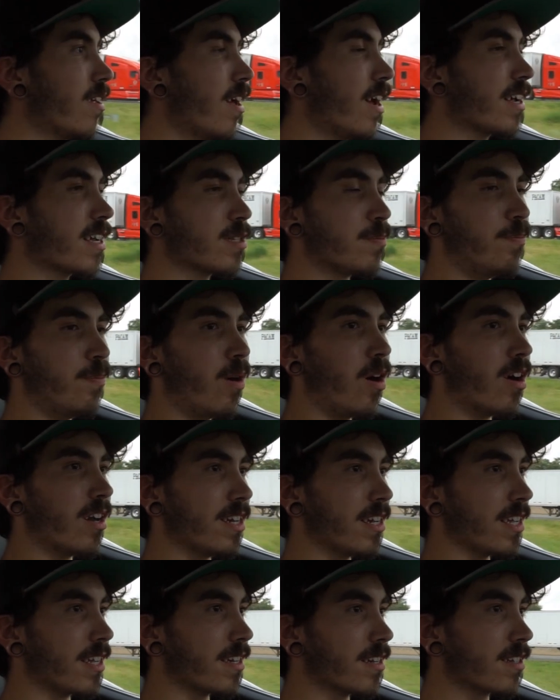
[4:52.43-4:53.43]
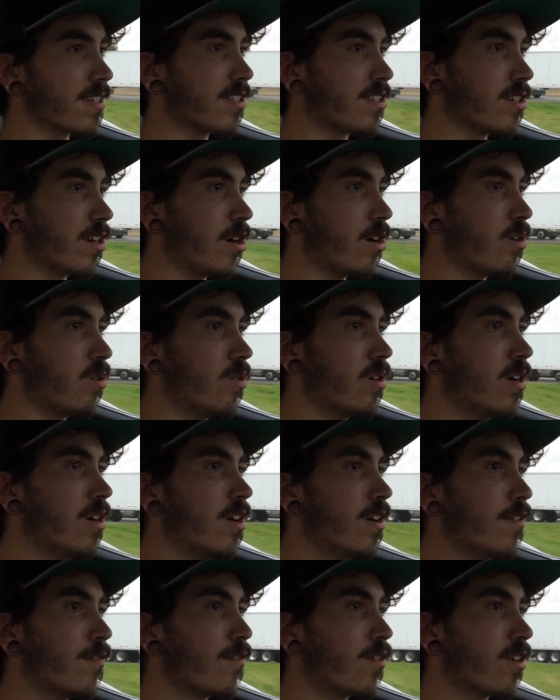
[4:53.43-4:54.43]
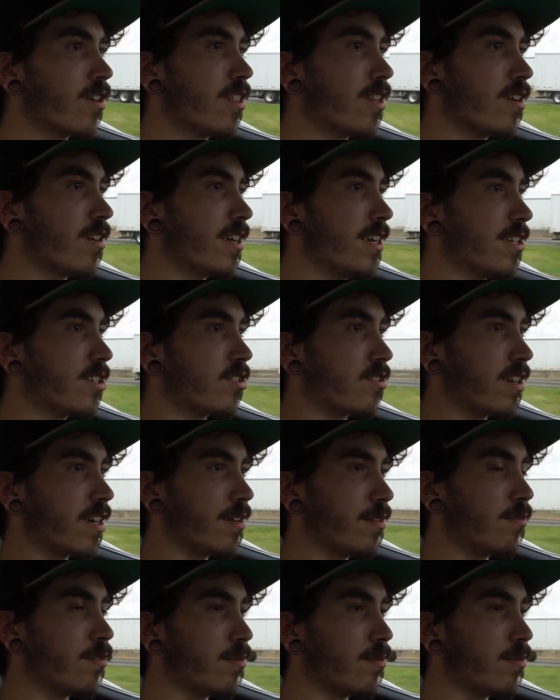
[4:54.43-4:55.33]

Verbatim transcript: I guess, bonding. So, for a little history,